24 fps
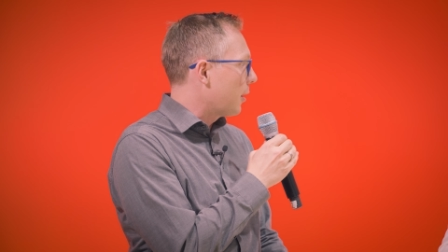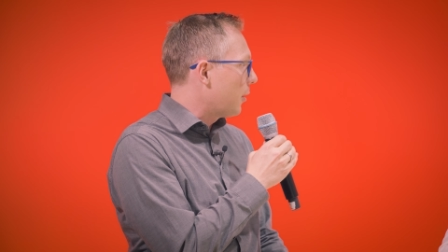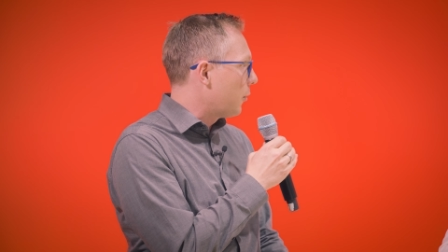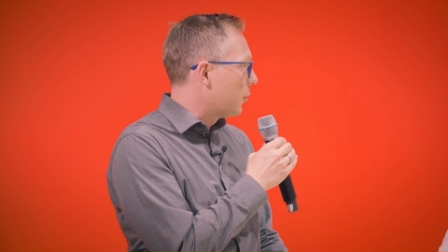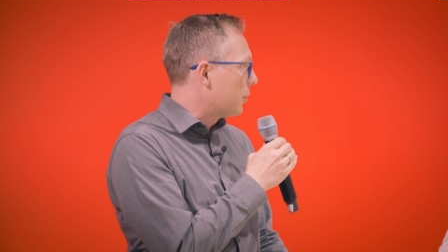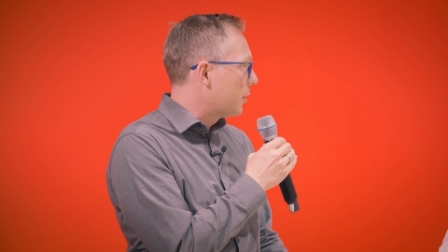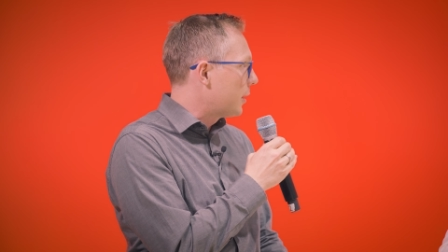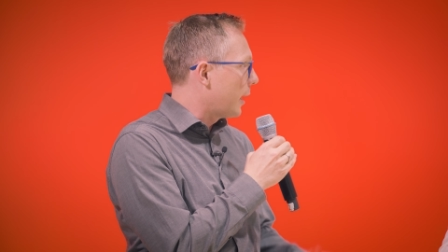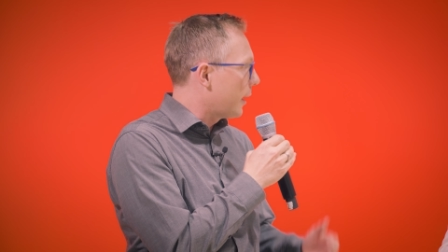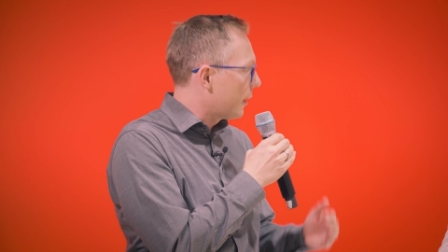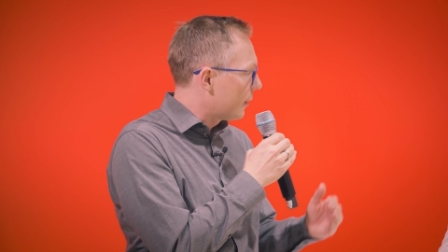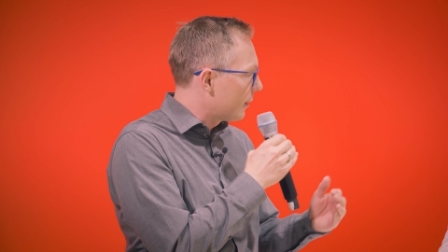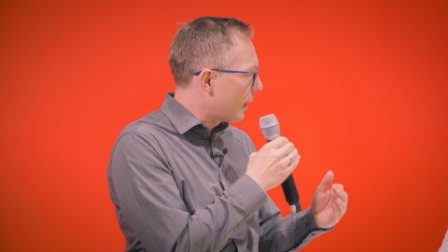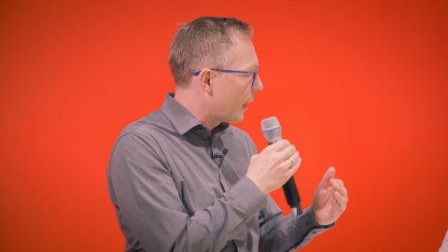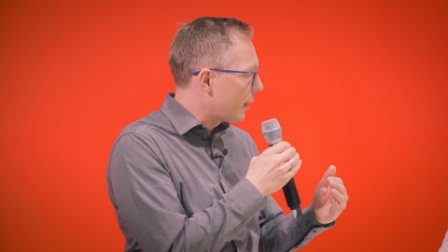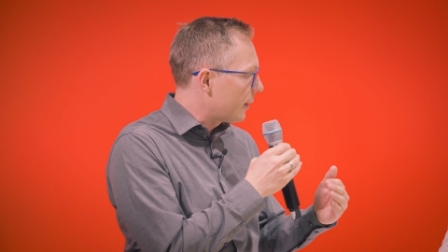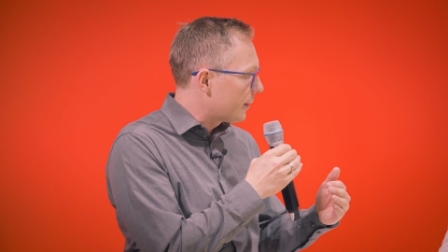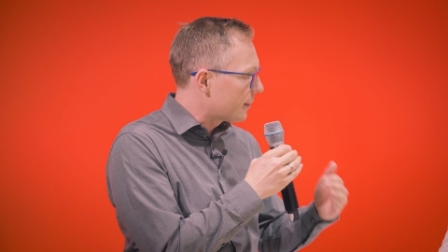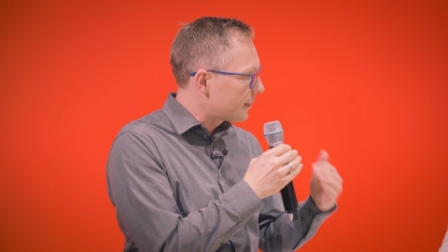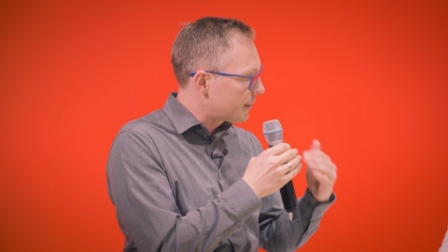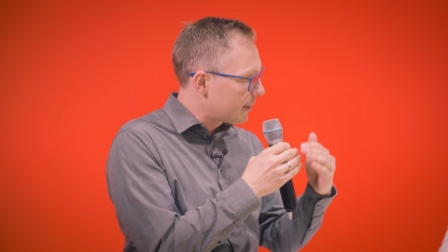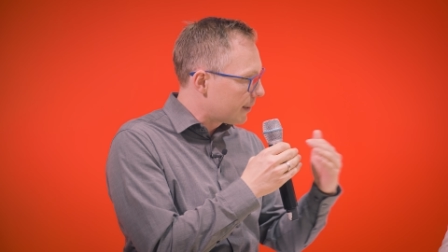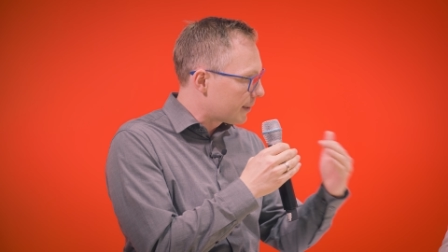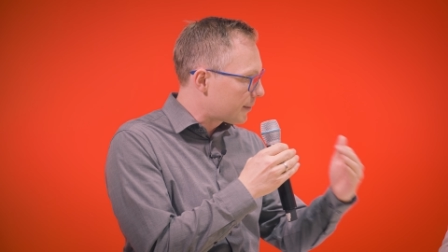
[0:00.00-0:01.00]
on the
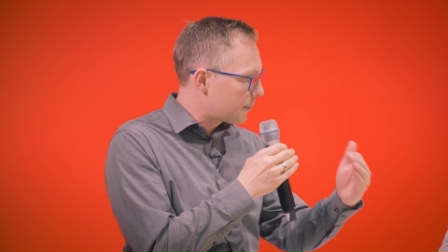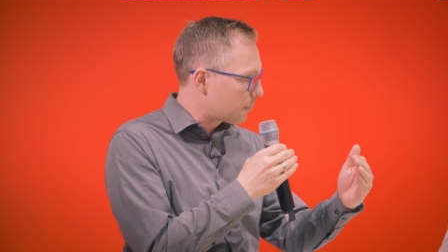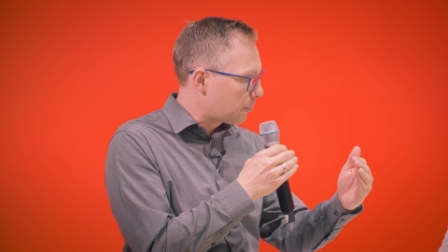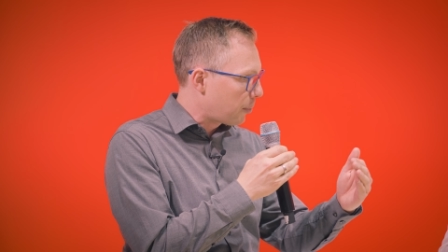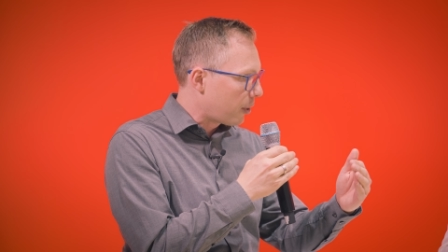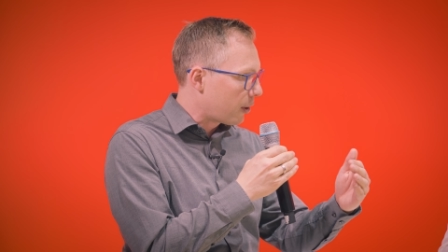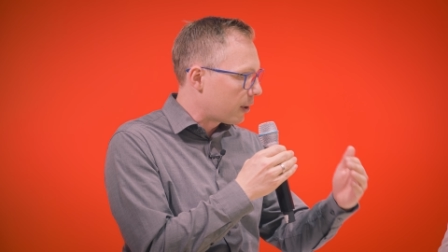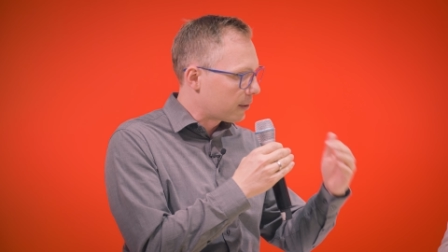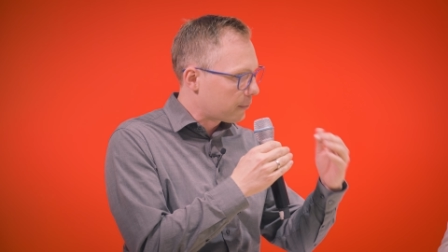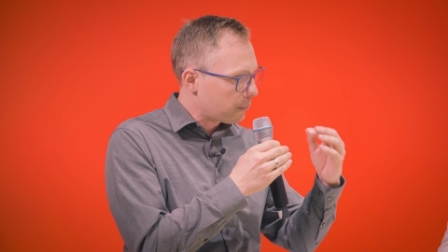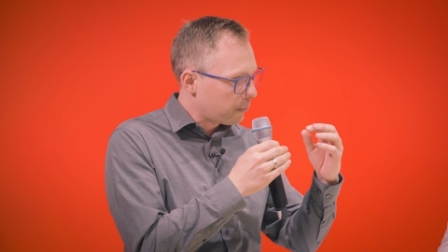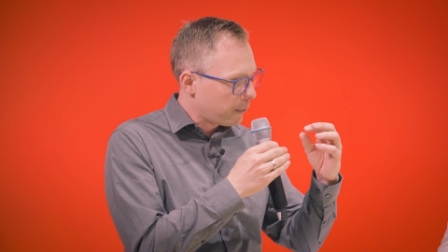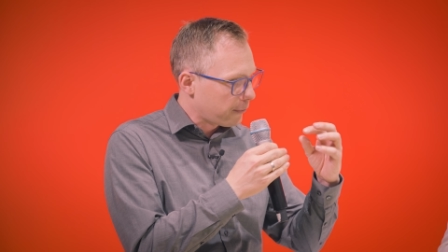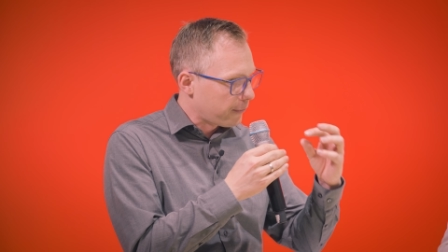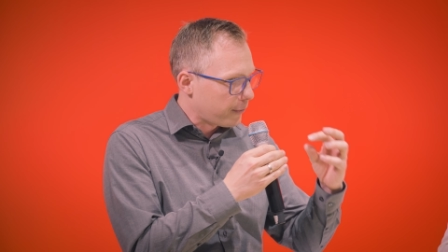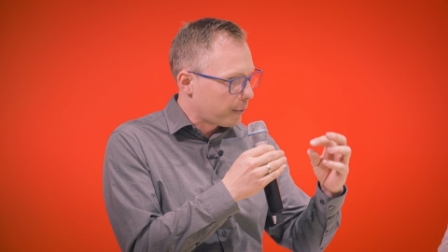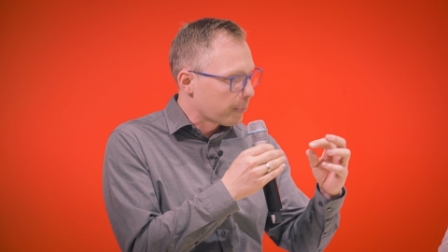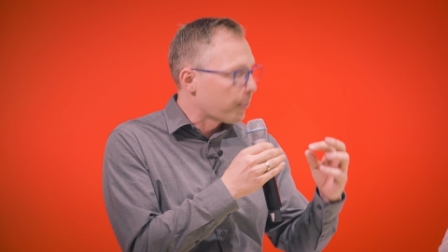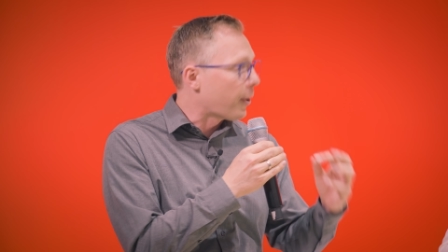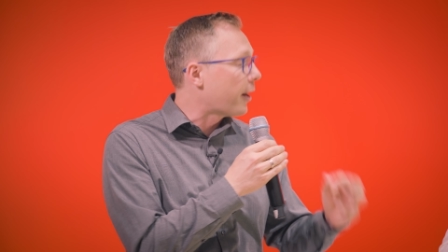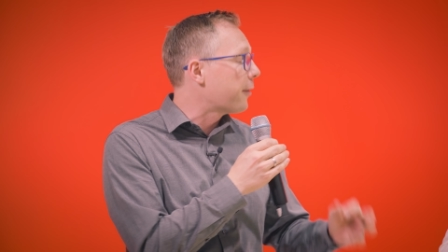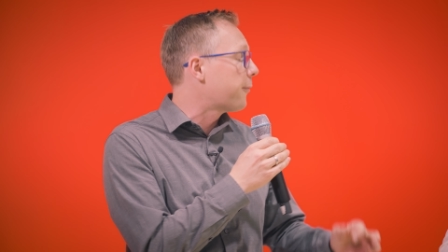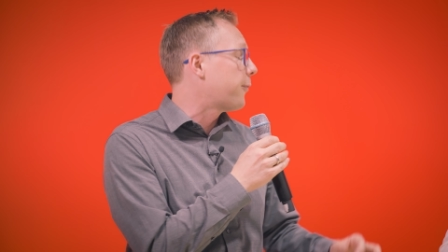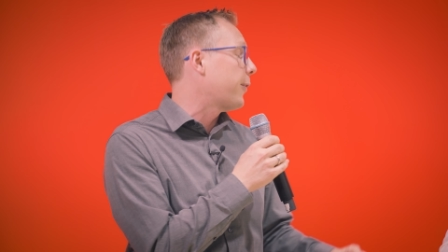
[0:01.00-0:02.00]
analysis part with
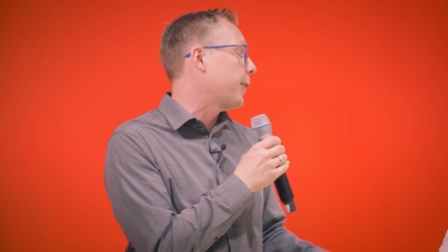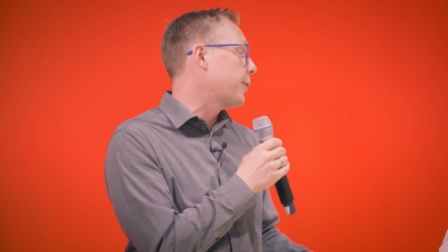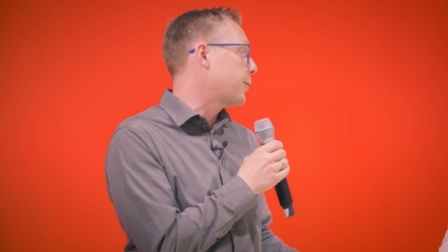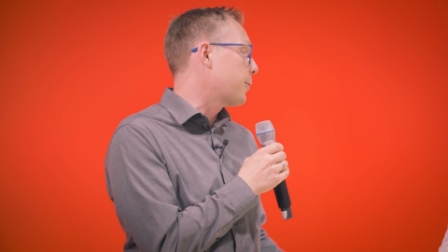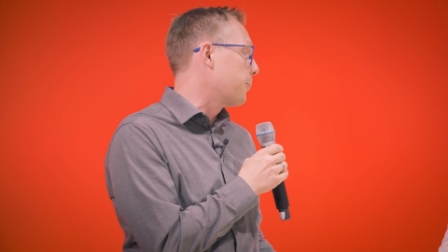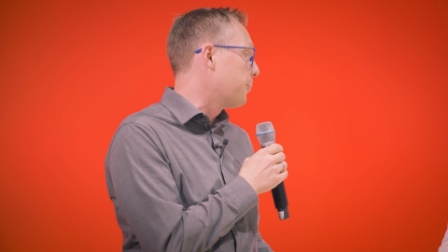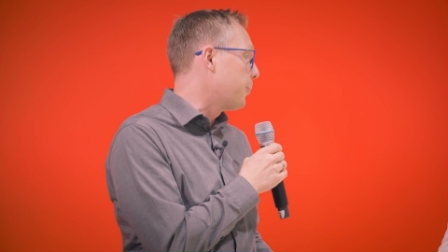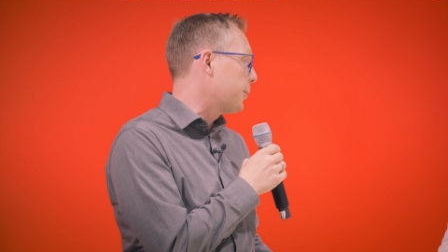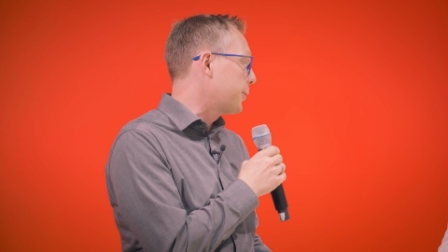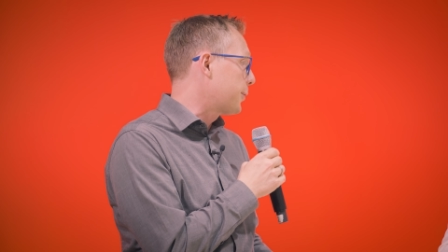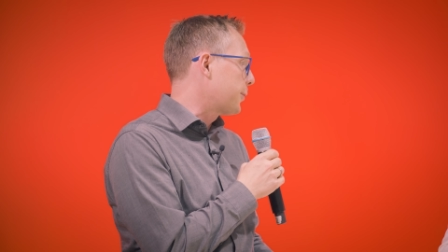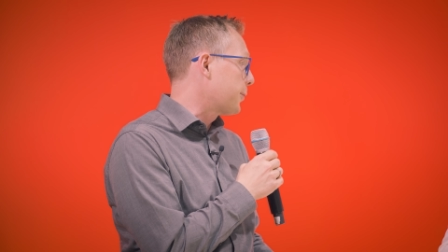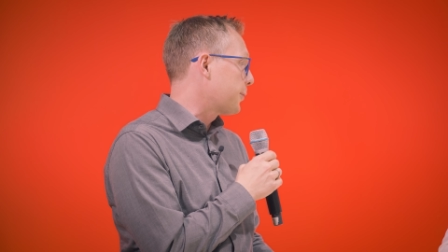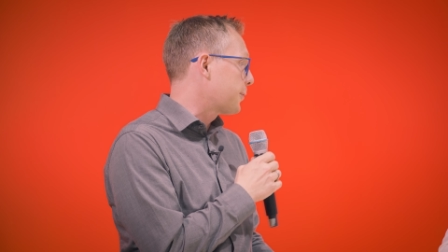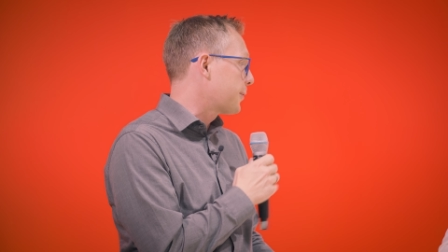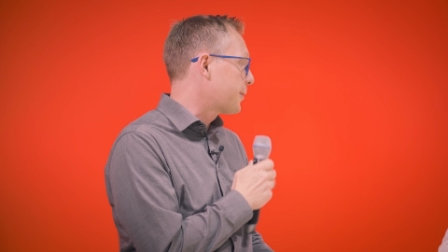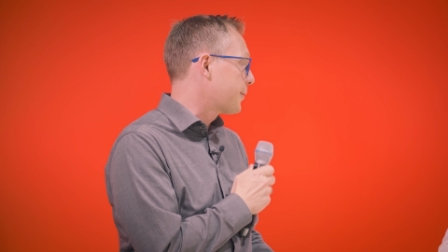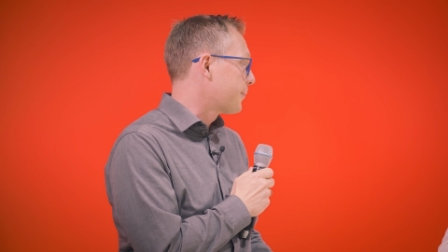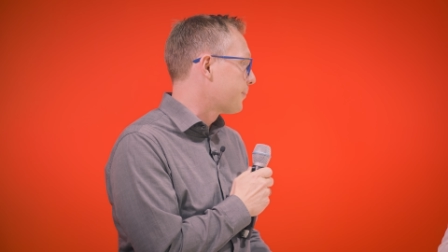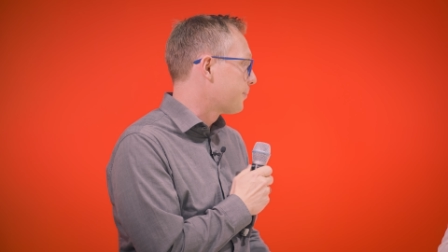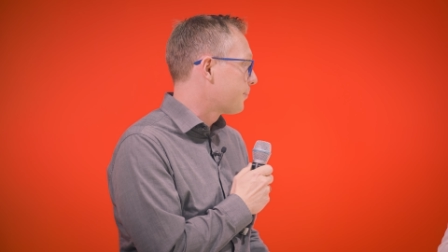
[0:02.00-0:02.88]
the bifacial modules.